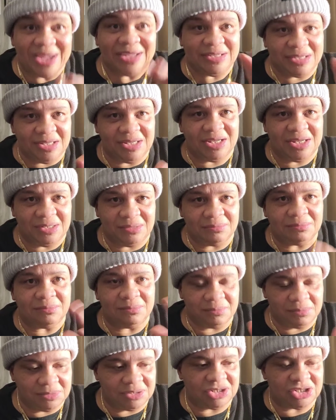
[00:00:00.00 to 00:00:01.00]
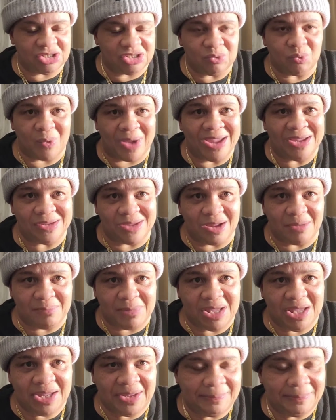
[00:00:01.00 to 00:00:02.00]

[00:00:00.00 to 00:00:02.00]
kid, this white young man